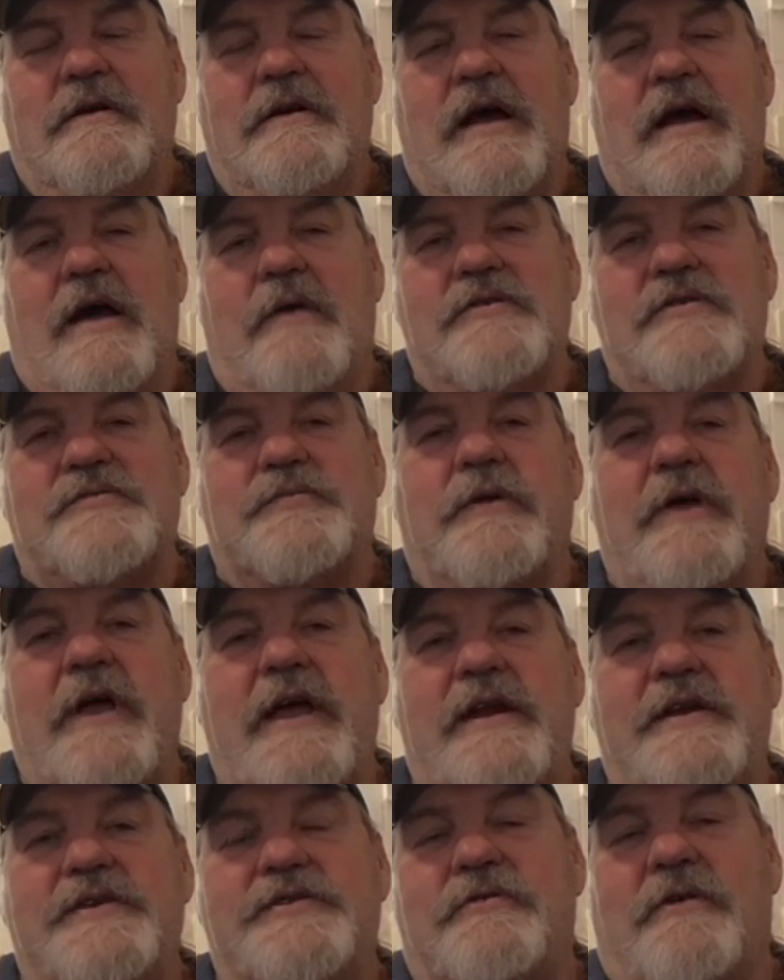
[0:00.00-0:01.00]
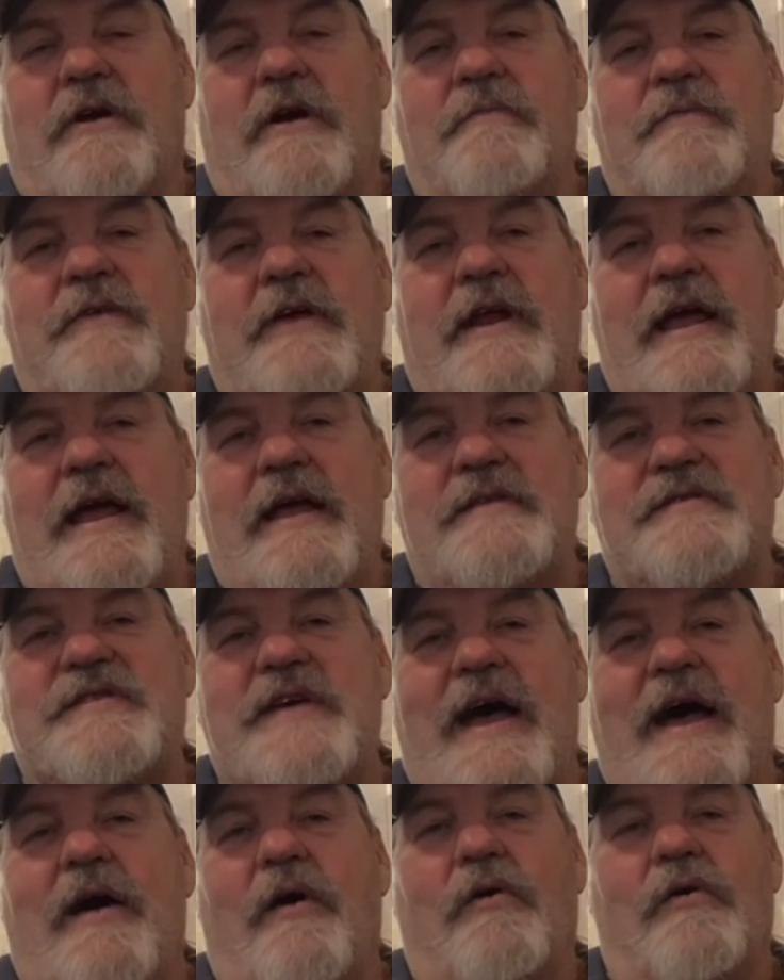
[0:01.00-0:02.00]
I was playing a drum that had
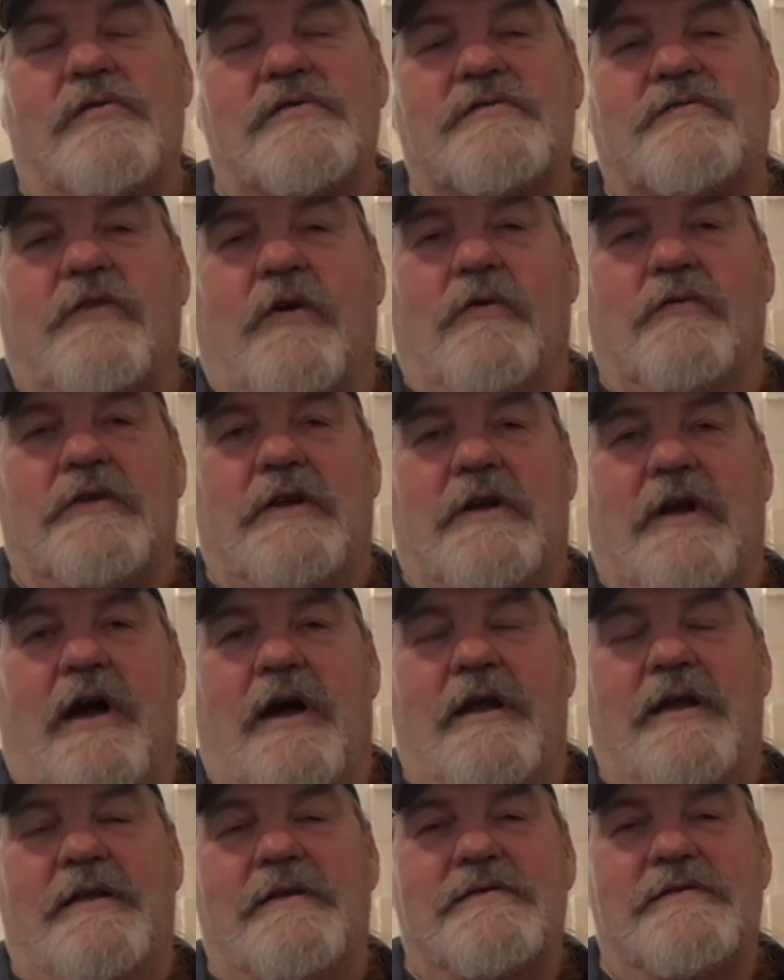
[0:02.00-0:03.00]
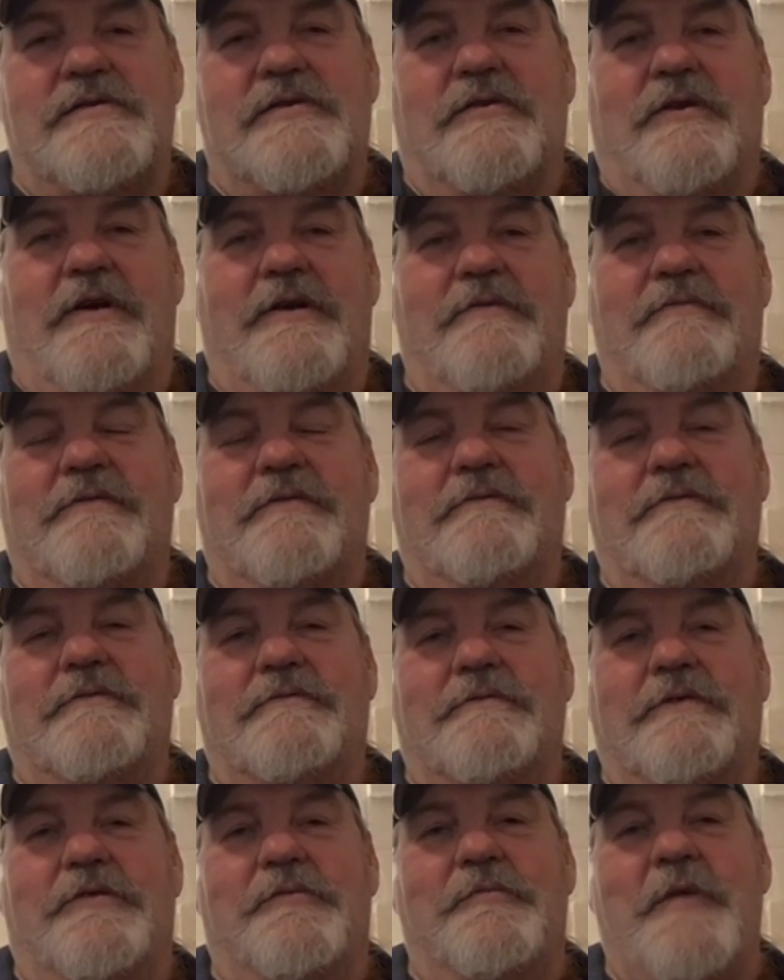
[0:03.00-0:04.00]
towels folded on it so I
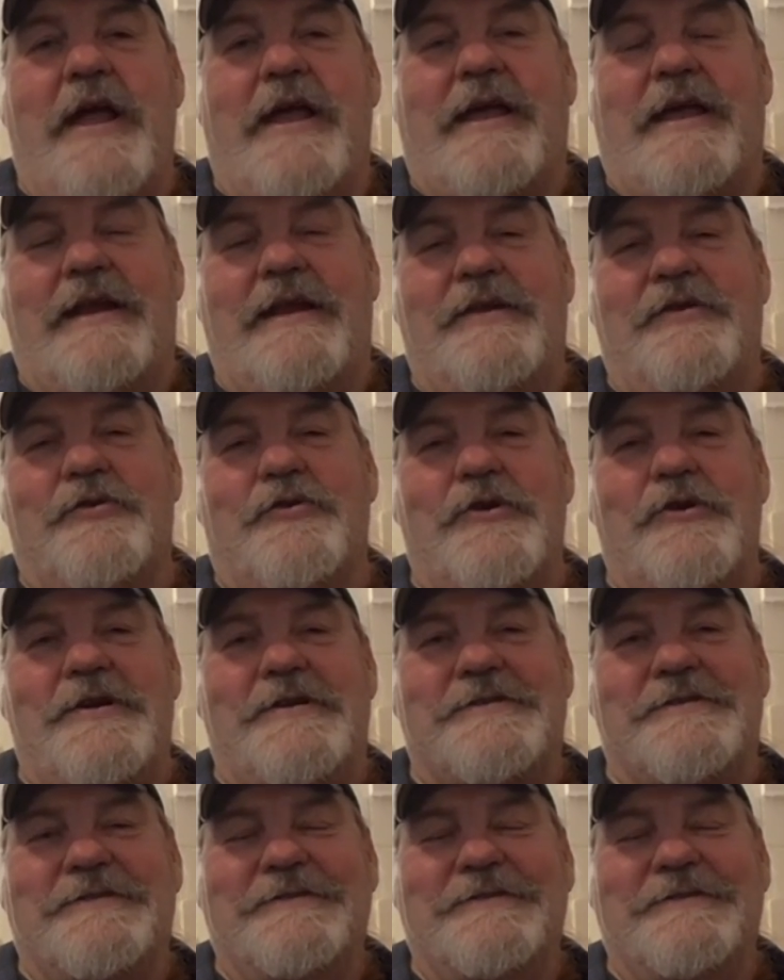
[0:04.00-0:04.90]
wouldn't make any noise.